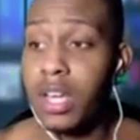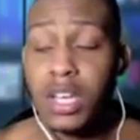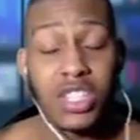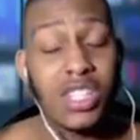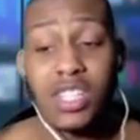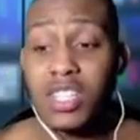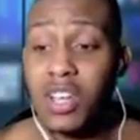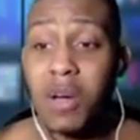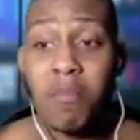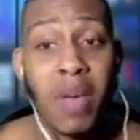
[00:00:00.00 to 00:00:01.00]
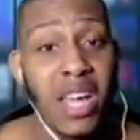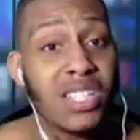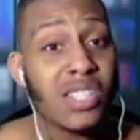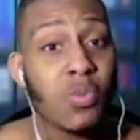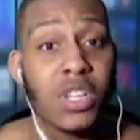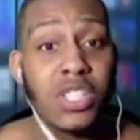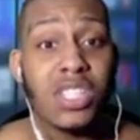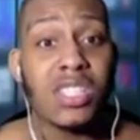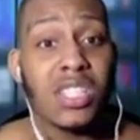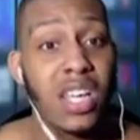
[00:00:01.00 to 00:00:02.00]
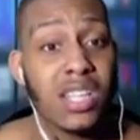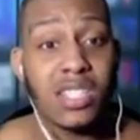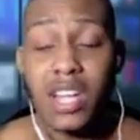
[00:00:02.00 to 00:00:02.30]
She's just amazing when she sings.